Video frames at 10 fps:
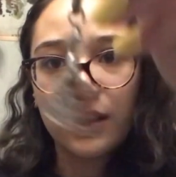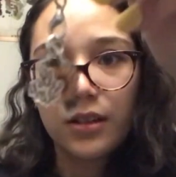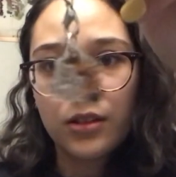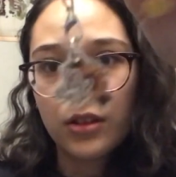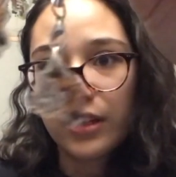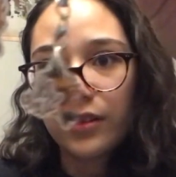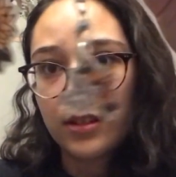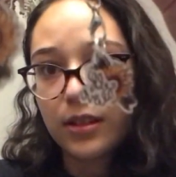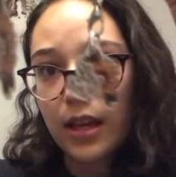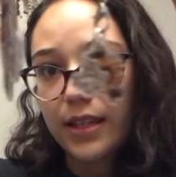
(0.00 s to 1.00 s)
So there's the
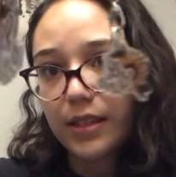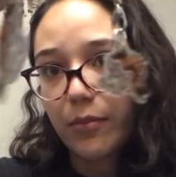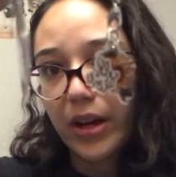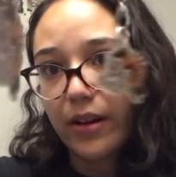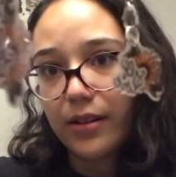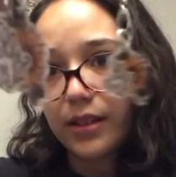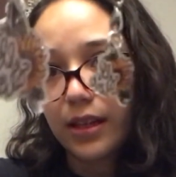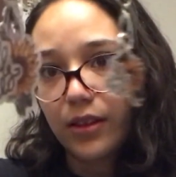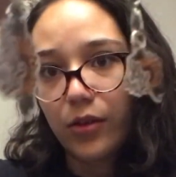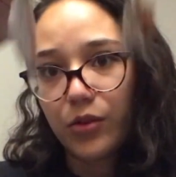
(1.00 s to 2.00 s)
size
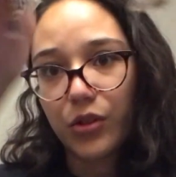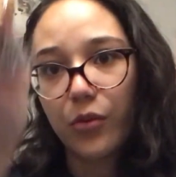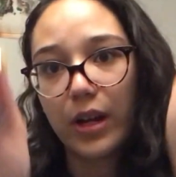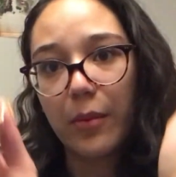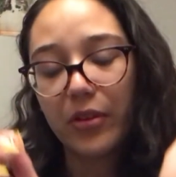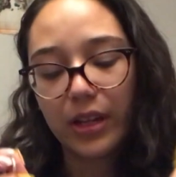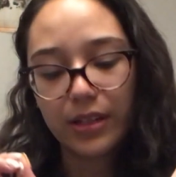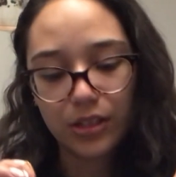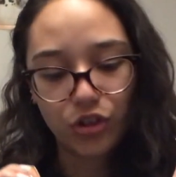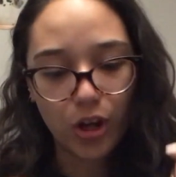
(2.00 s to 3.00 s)
comparison. Those are going up on the
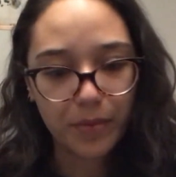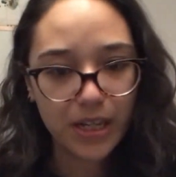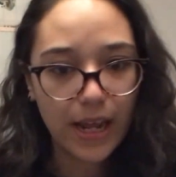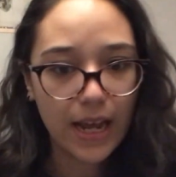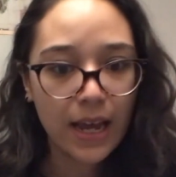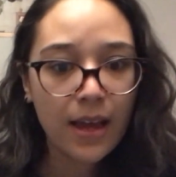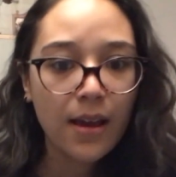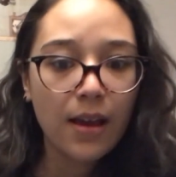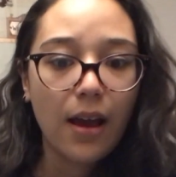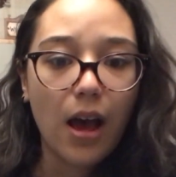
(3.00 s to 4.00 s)
Etsy shop today.
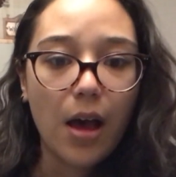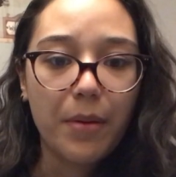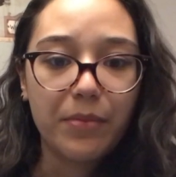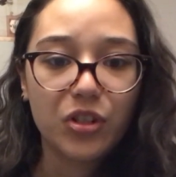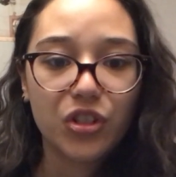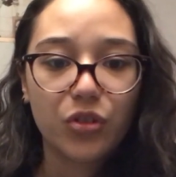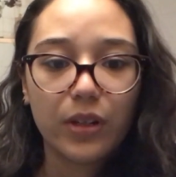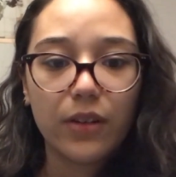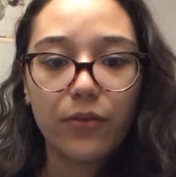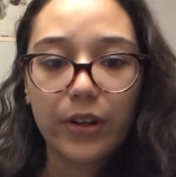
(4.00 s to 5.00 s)
I'm just
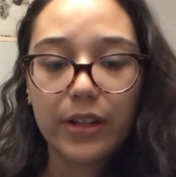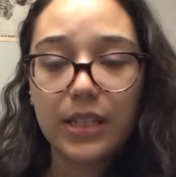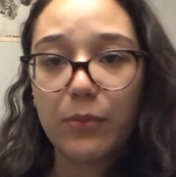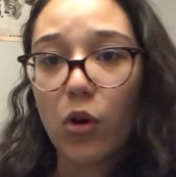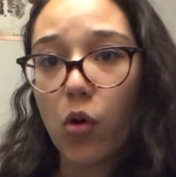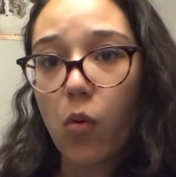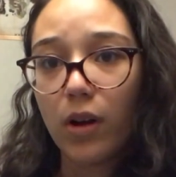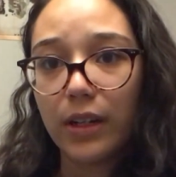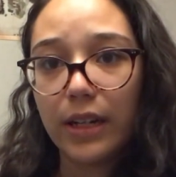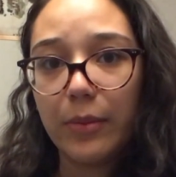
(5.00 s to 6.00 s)
doing a very small
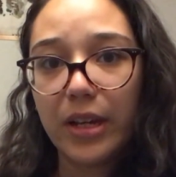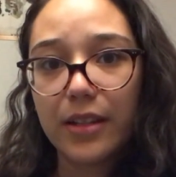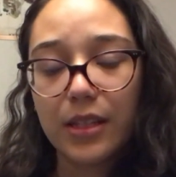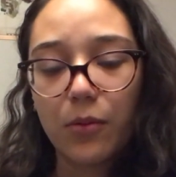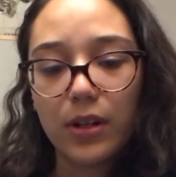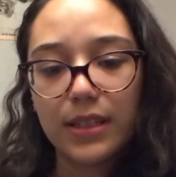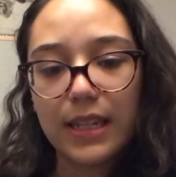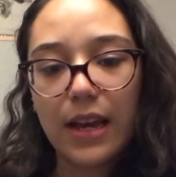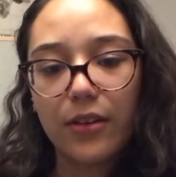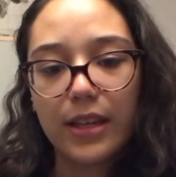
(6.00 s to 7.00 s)
quantity because I want to
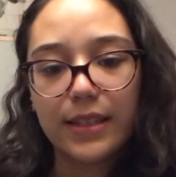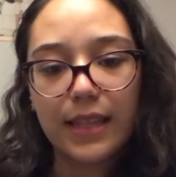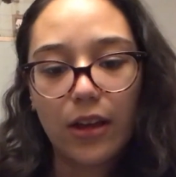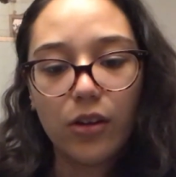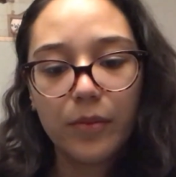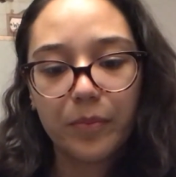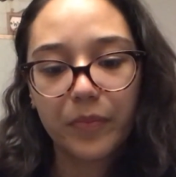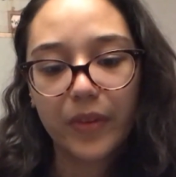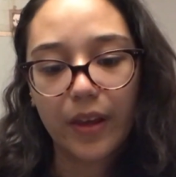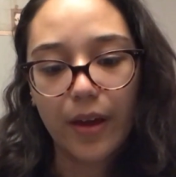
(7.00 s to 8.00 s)
see how they sell.
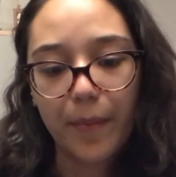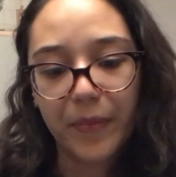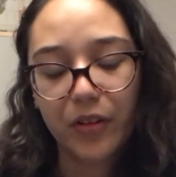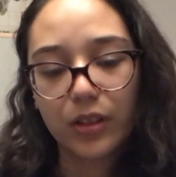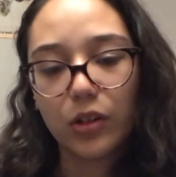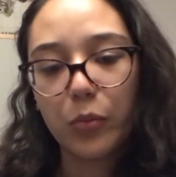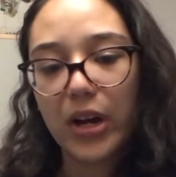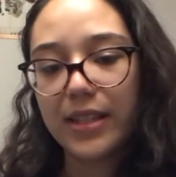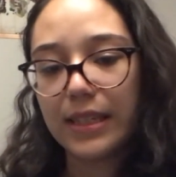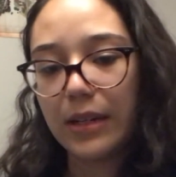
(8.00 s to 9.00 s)
They're a little
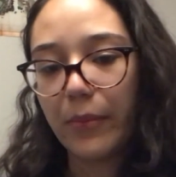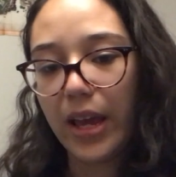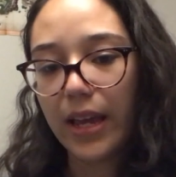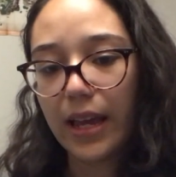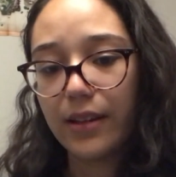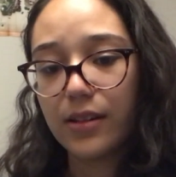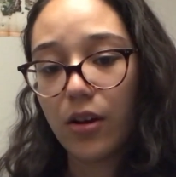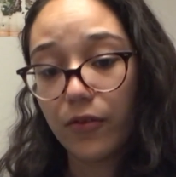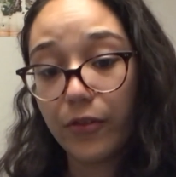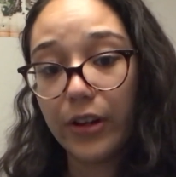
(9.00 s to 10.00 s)
pricey to make and
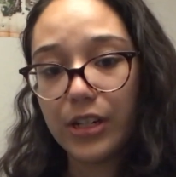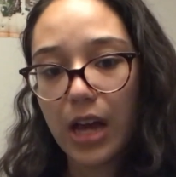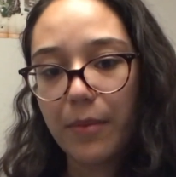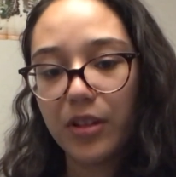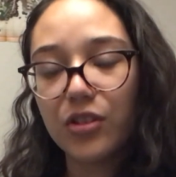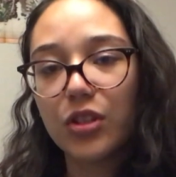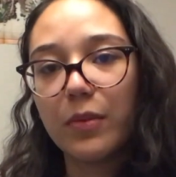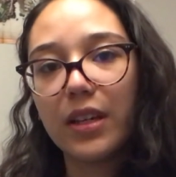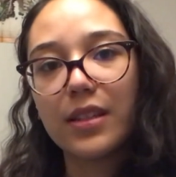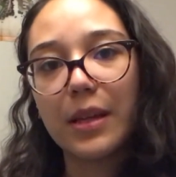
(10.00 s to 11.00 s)
very time
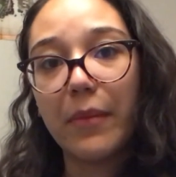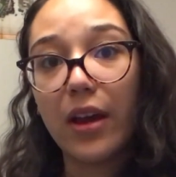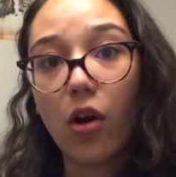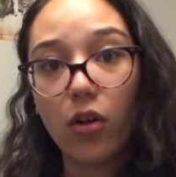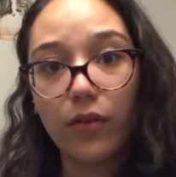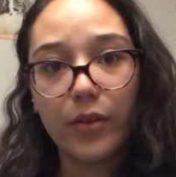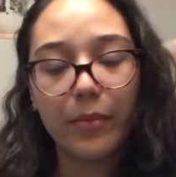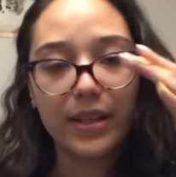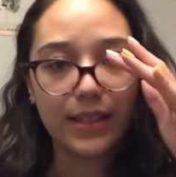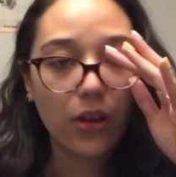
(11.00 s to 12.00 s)
consuming because I make all of them
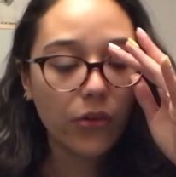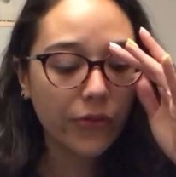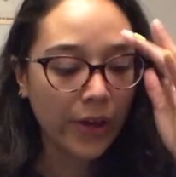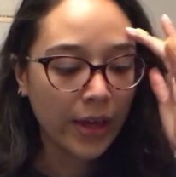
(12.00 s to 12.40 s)
myself.